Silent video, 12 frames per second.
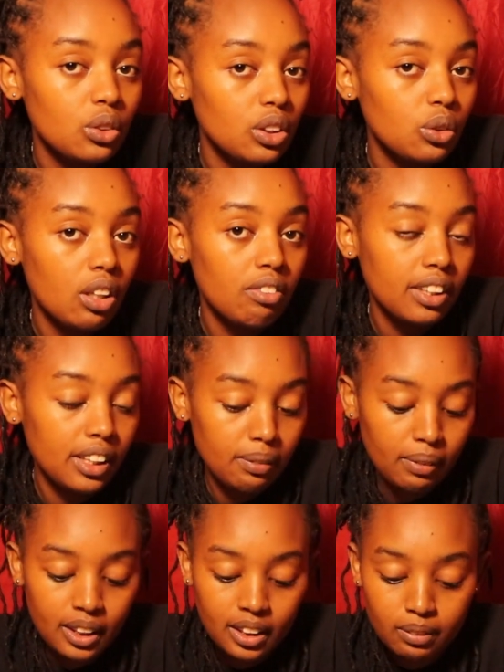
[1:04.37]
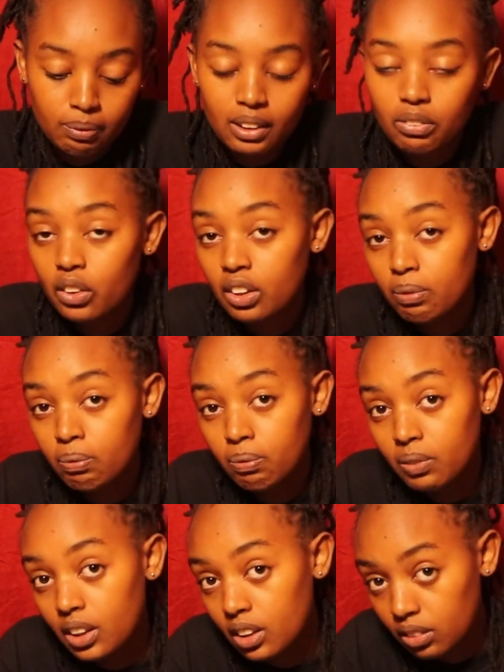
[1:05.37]
you need to have a D-. But for the
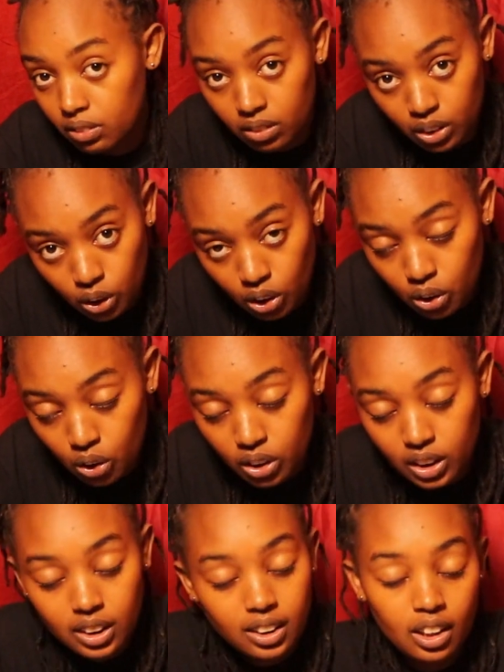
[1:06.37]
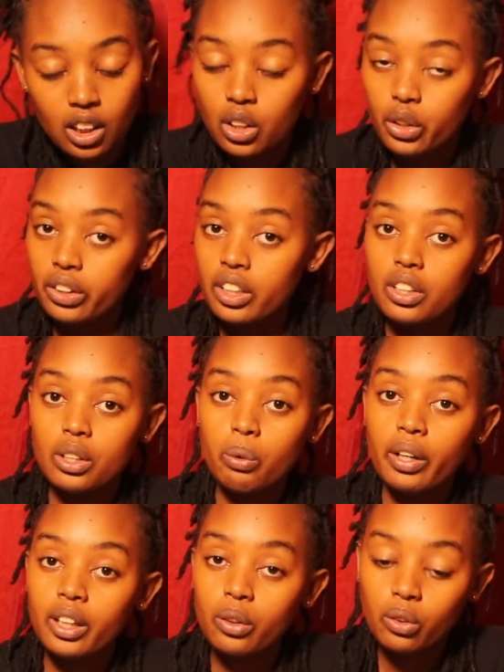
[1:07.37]
short courses, they
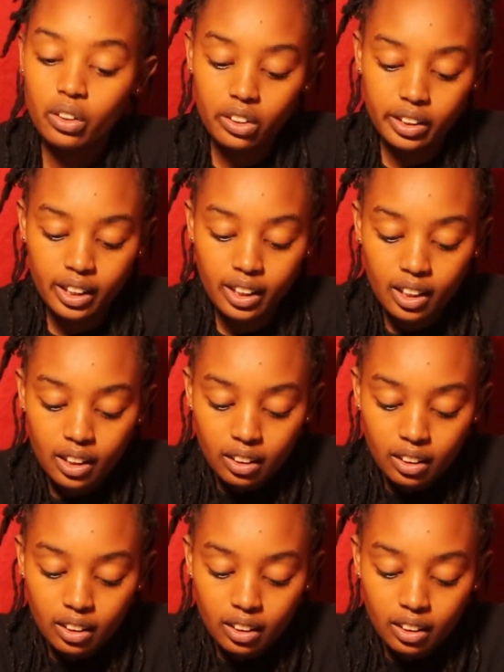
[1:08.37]
require no grade.